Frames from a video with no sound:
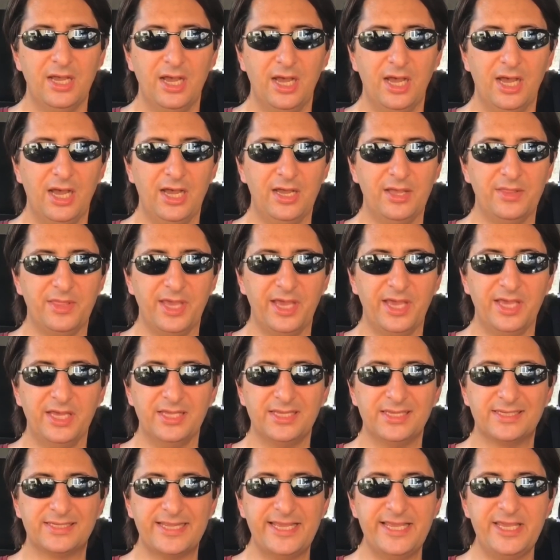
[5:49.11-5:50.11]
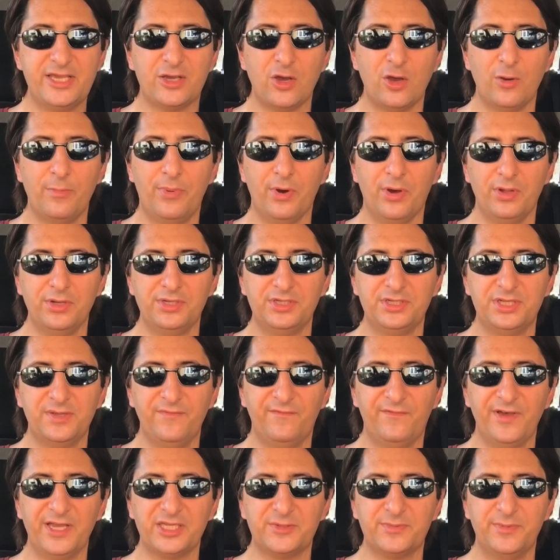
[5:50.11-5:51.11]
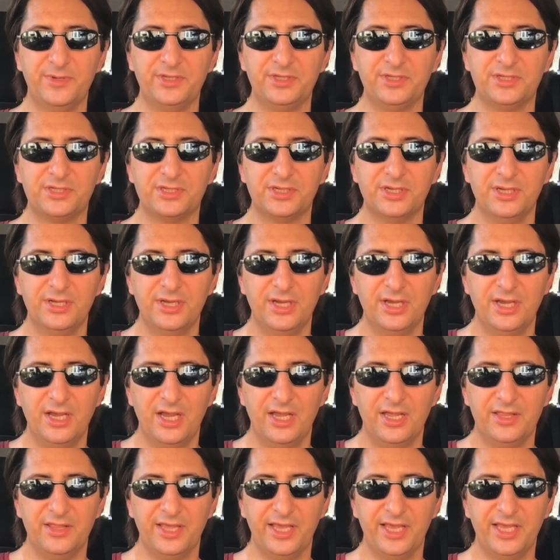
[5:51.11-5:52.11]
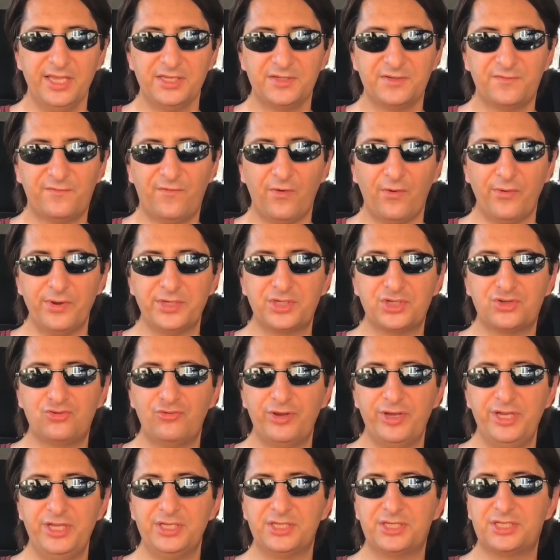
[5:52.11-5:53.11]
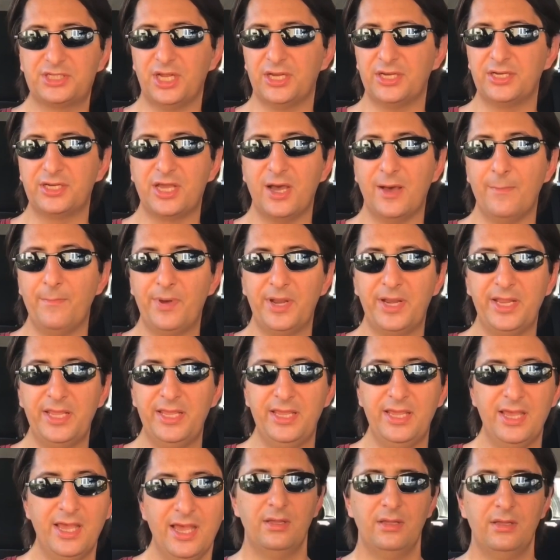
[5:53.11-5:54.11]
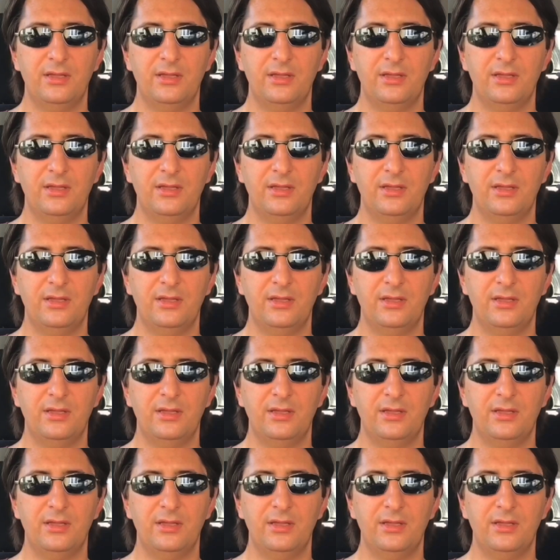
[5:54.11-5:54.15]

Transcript: Uh, there's EcoBond Investments. There's Forest Green Sun Company.